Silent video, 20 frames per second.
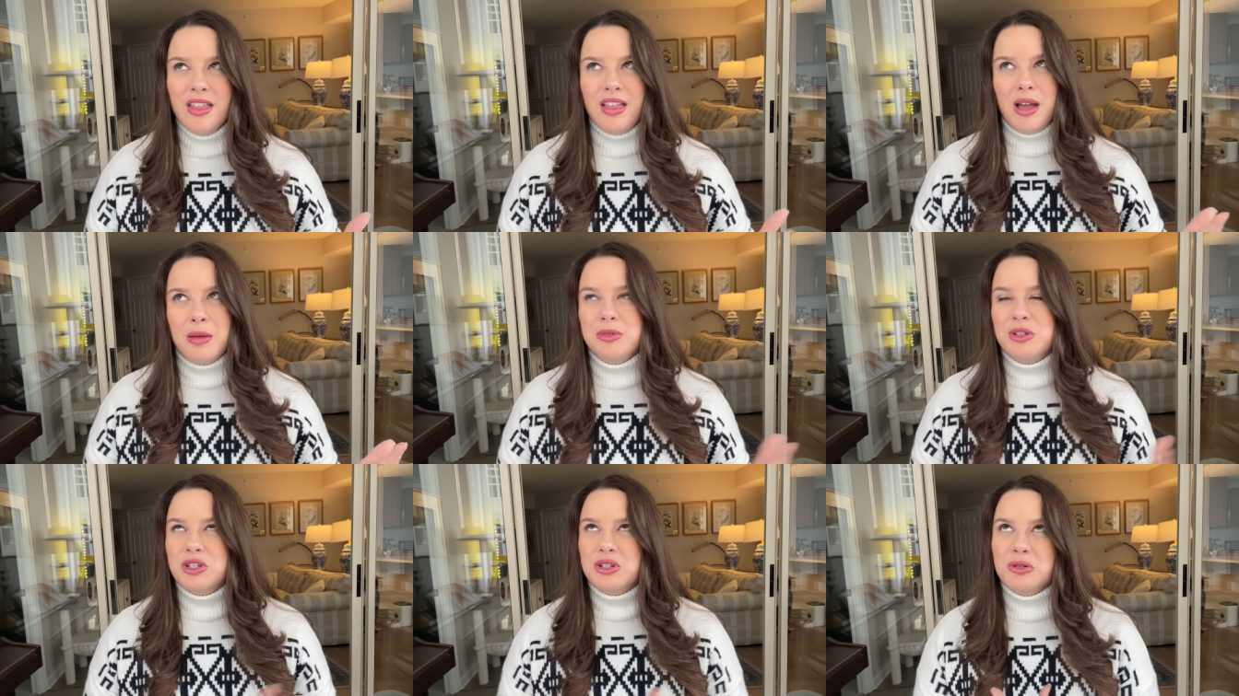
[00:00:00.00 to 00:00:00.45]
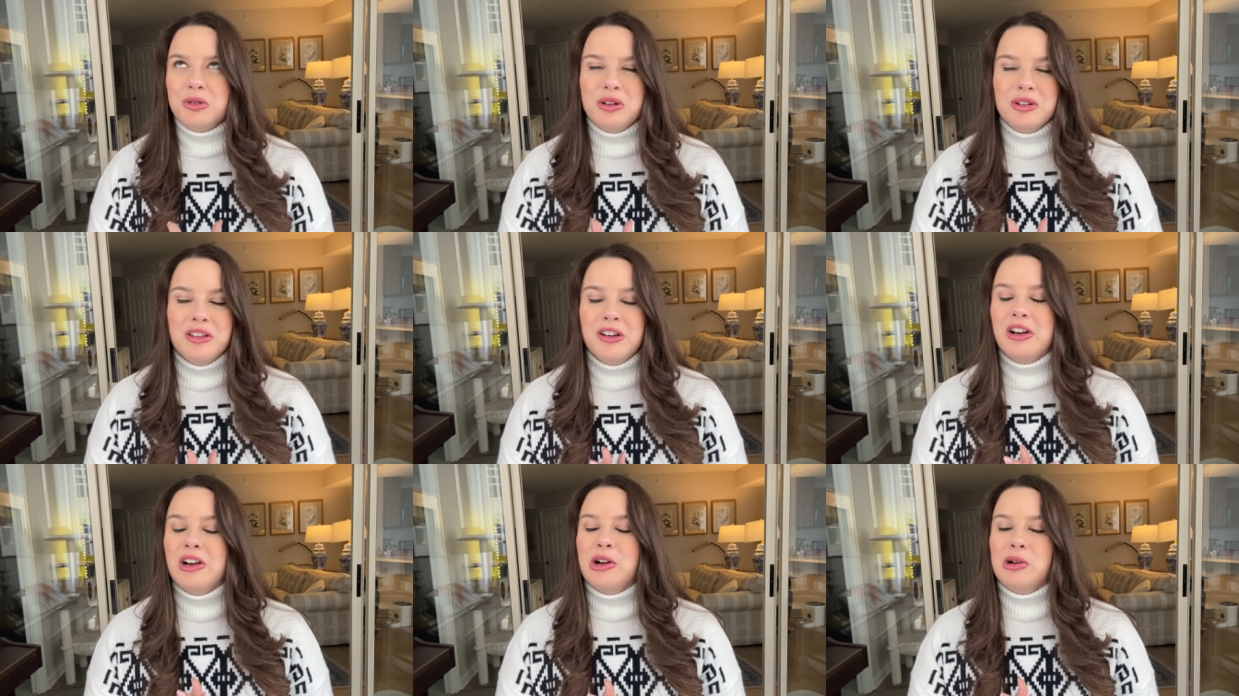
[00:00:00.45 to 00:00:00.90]
I'm sure
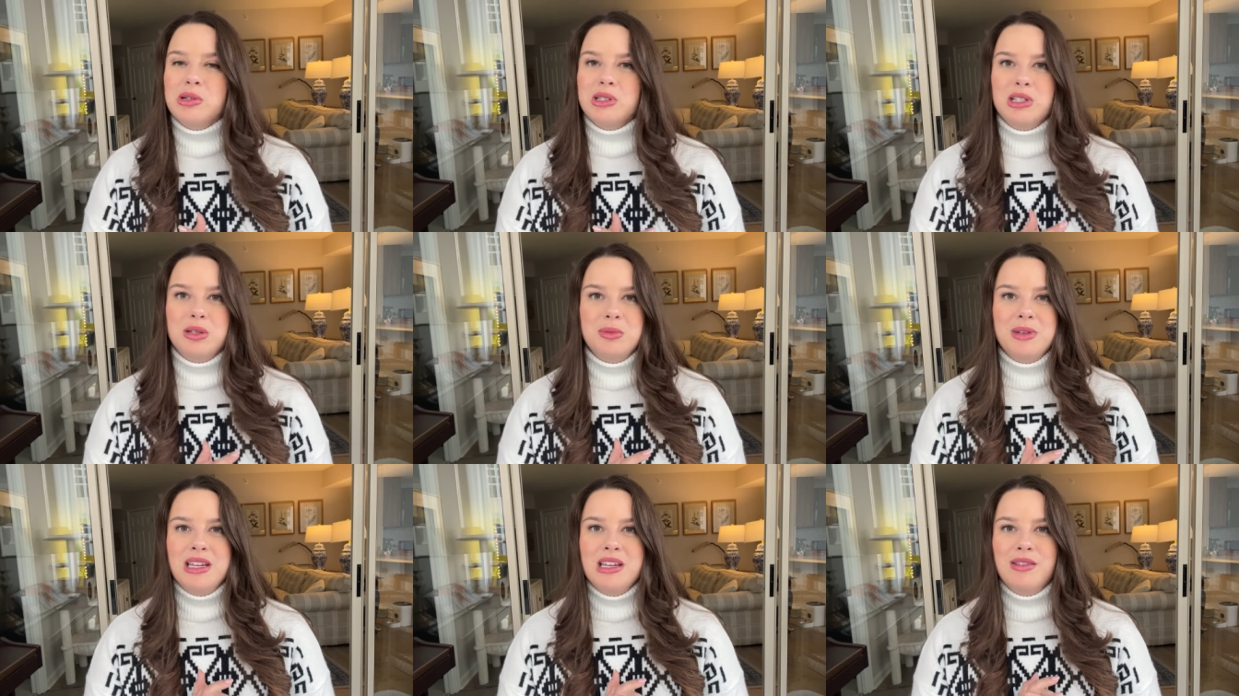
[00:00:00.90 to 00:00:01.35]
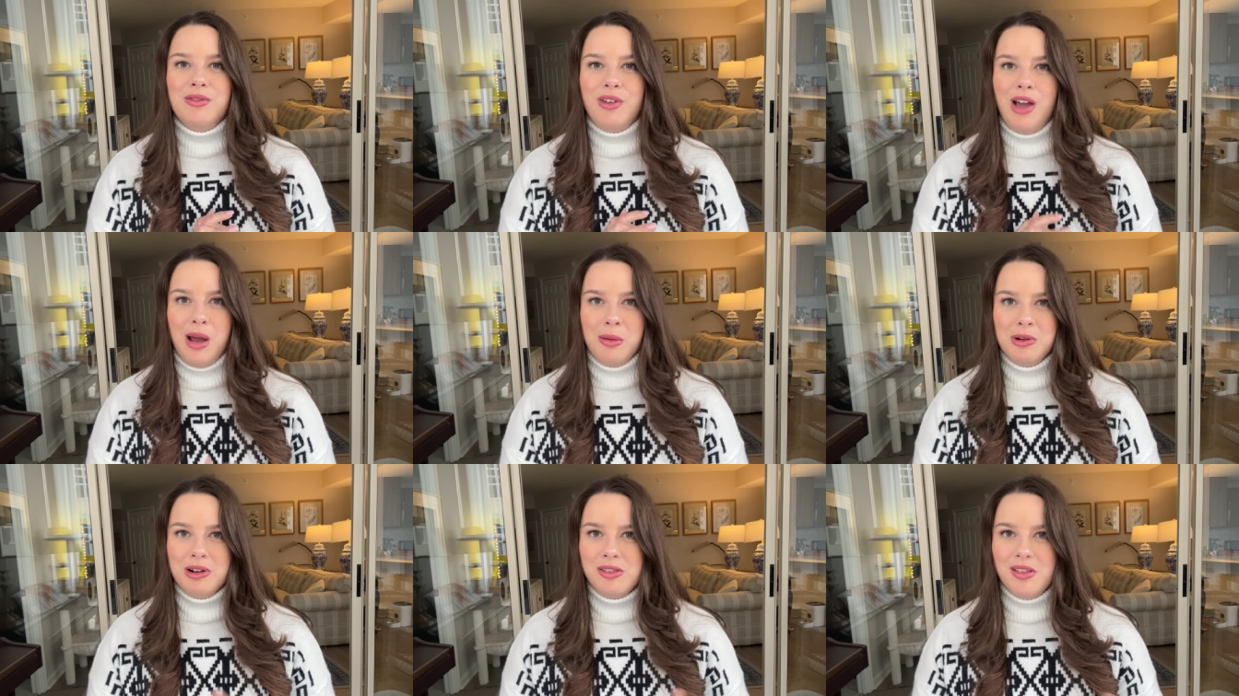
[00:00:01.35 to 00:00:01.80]
there are going to be
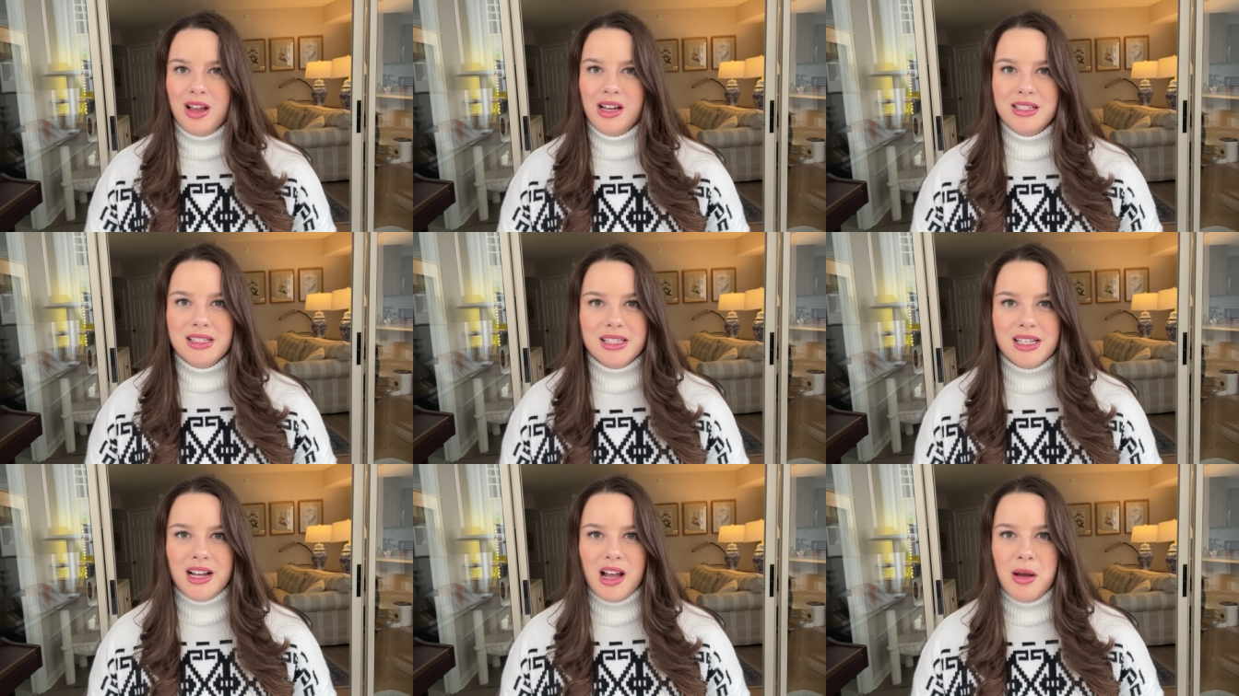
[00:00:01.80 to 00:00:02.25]
fabric lines that